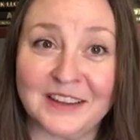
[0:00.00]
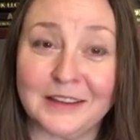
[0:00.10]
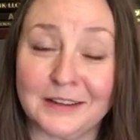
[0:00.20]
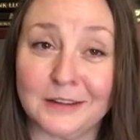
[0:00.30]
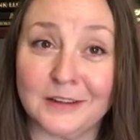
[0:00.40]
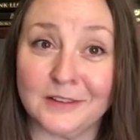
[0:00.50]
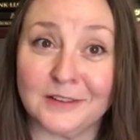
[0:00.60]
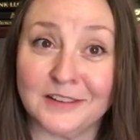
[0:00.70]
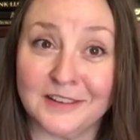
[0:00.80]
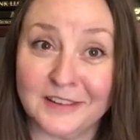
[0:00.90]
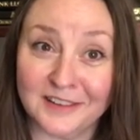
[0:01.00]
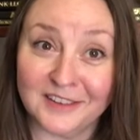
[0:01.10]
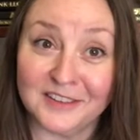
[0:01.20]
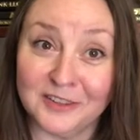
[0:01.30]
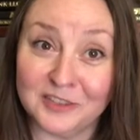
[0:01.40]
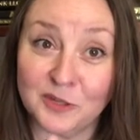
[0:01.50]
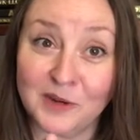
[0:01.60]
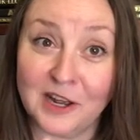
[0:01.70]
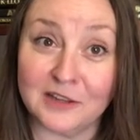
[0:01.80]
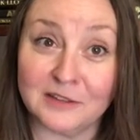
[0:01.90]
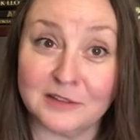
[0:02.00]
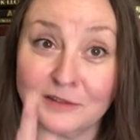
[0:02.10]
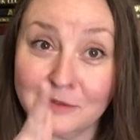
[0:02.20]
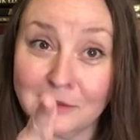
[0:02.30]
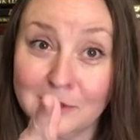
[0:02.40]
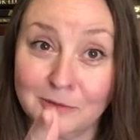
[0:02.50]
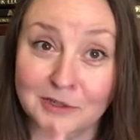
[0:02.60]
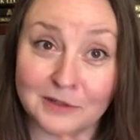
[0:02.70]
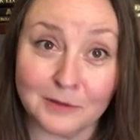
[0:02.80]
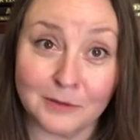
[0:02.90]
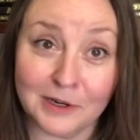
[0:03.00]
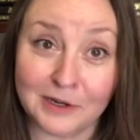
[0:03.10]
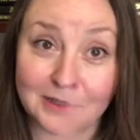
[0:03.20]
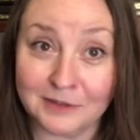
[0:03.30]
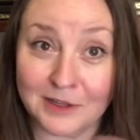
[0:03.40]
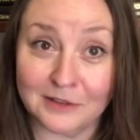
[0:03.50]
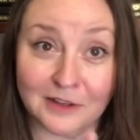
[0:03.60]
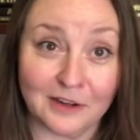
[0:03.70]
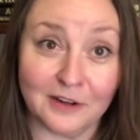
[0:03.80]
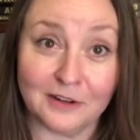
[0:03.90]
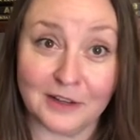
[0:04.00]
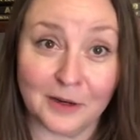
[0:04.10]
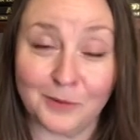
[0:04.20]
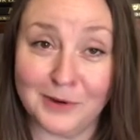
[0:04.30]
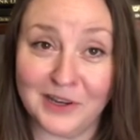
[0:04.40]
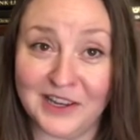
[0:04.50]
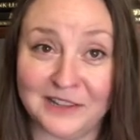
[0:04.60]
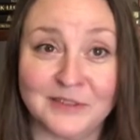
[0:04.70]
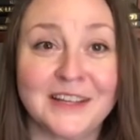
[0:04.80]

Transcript: I know, you Geminis, Libras, Aquarians out there are like, what?